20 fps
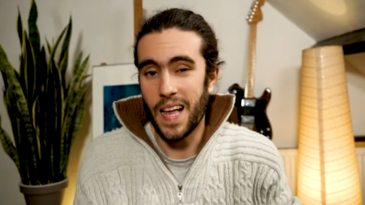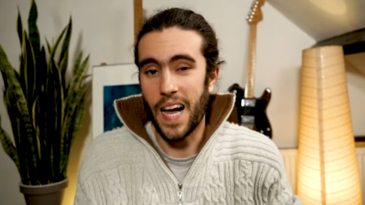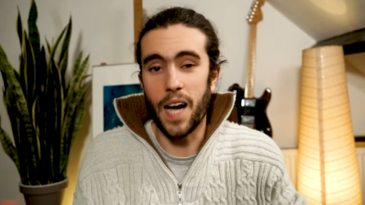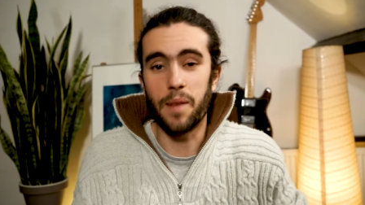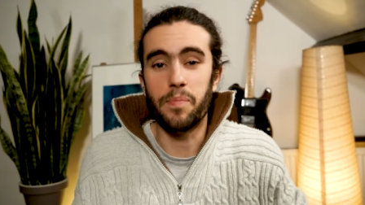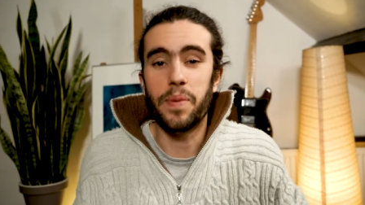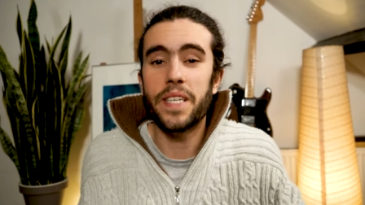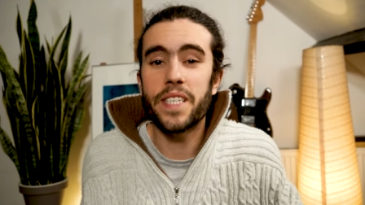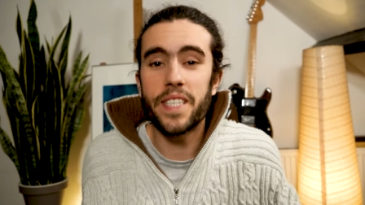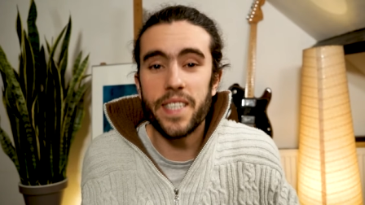I
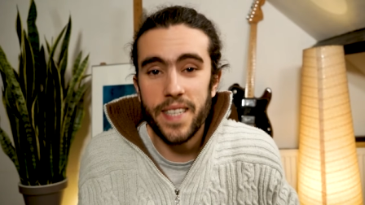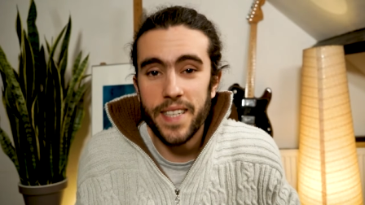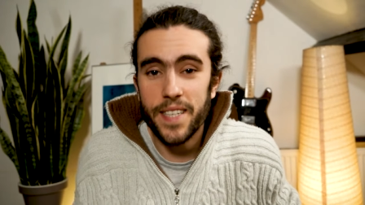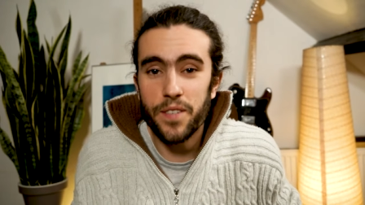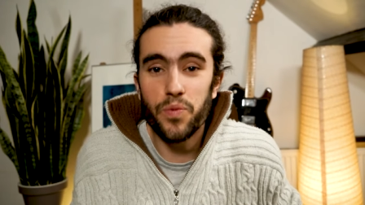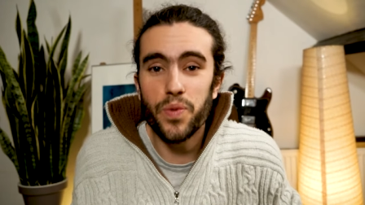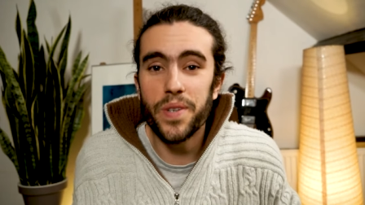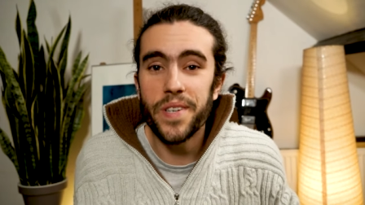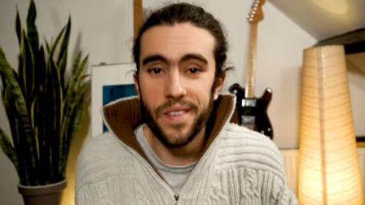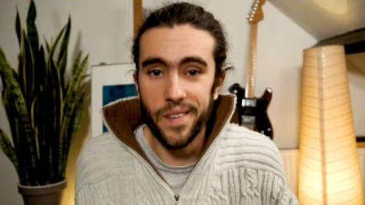basically
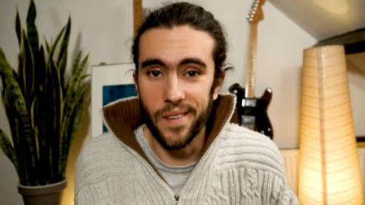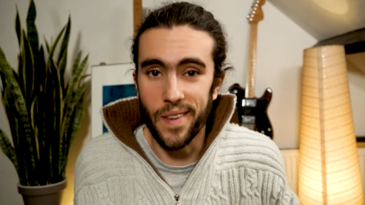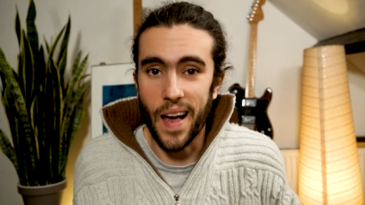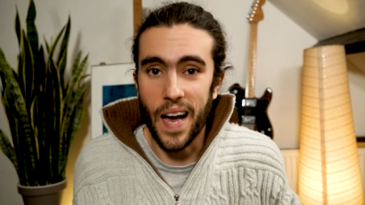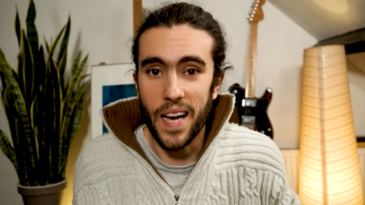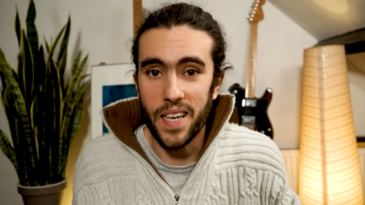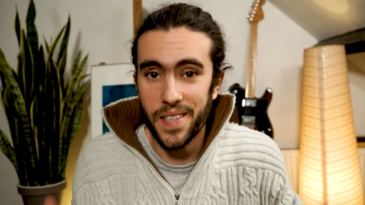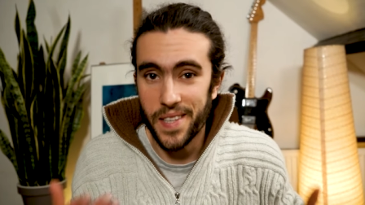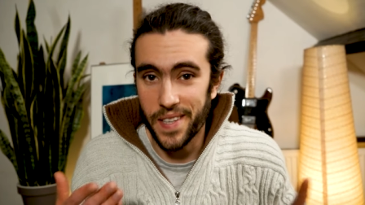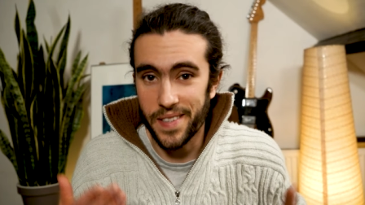
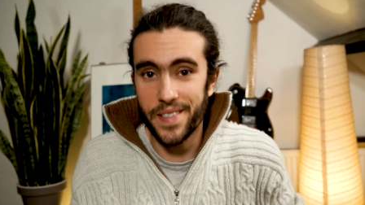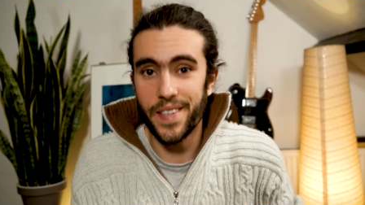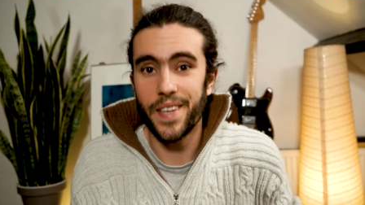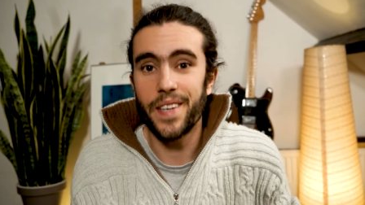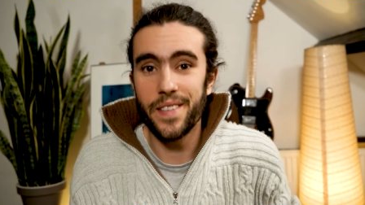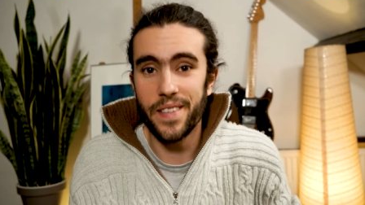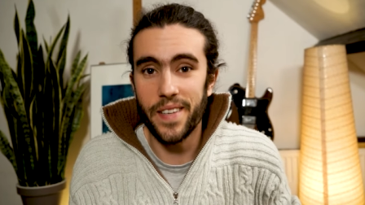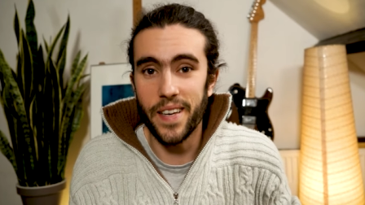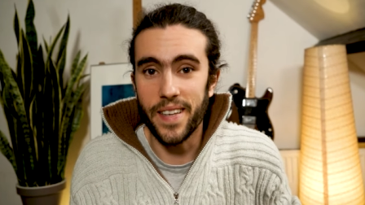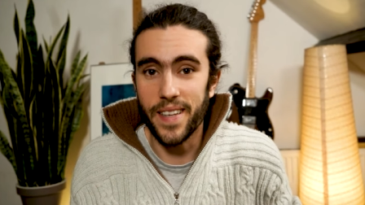realized that
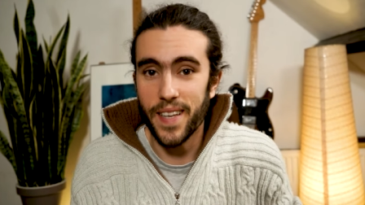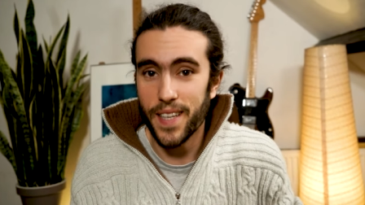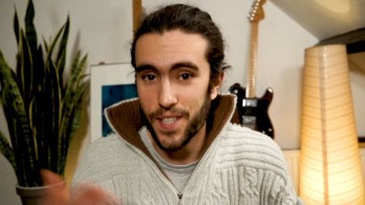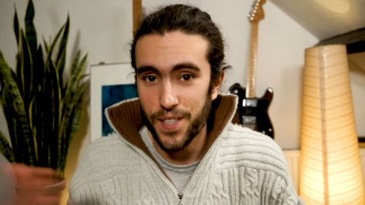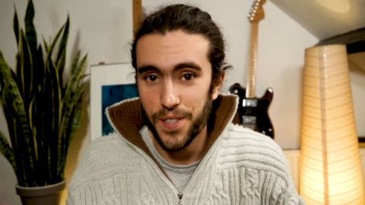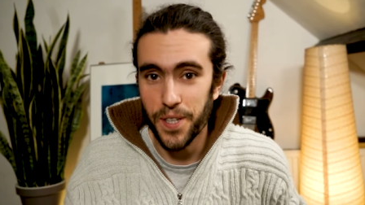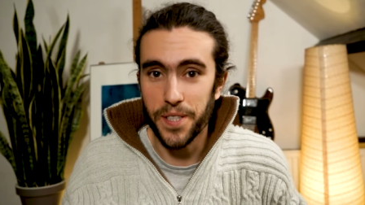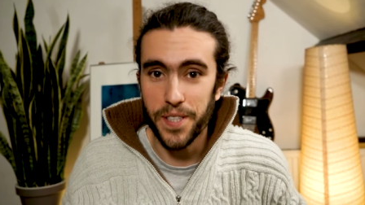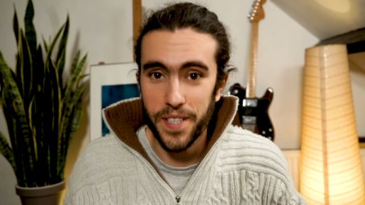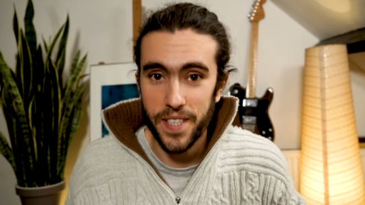thinking is
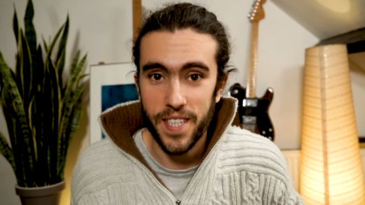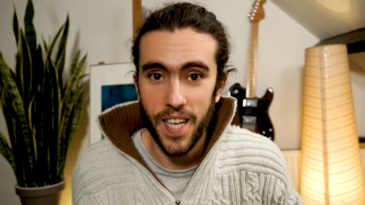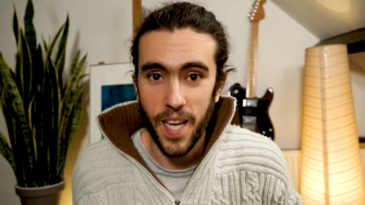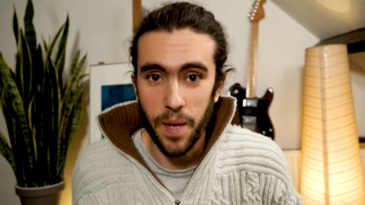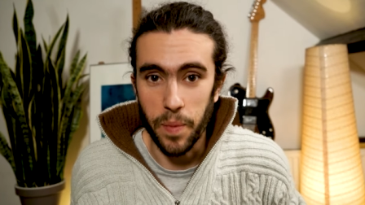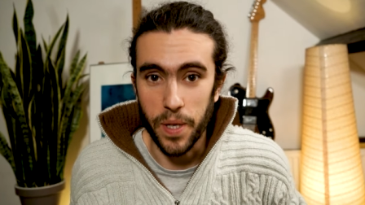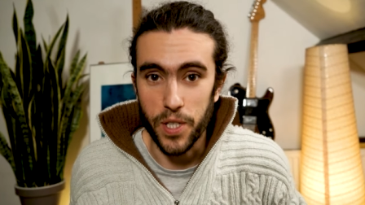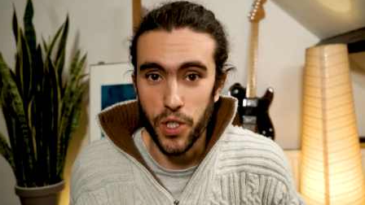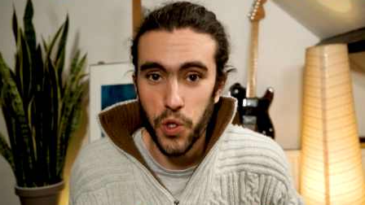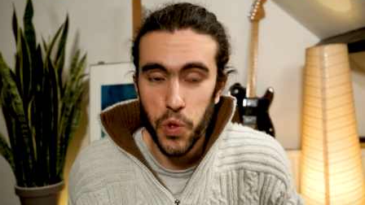not the
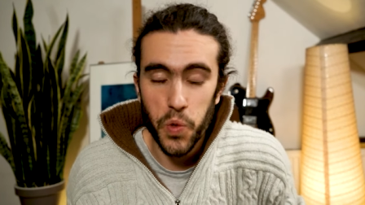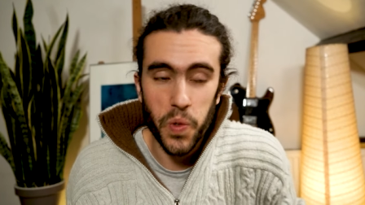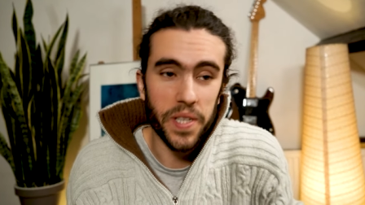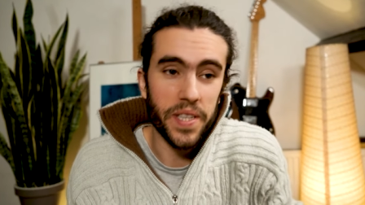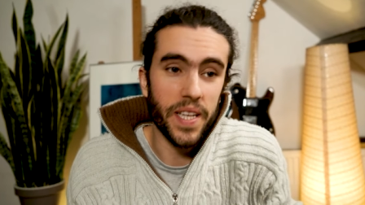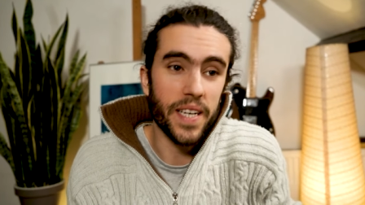same as doing,